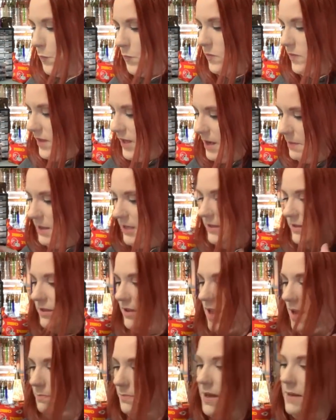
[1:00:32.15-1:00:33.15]
Come on.
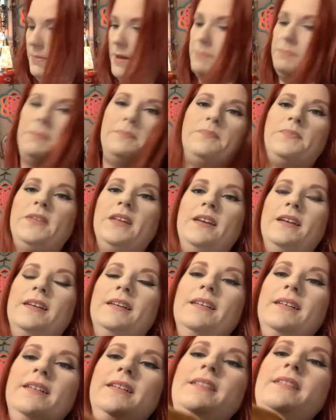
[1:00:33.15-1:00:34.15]
Up, up, up.
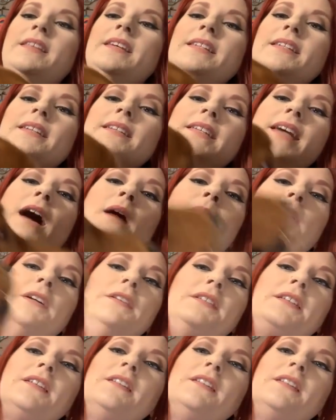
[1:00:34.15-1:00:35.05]
This is Albert.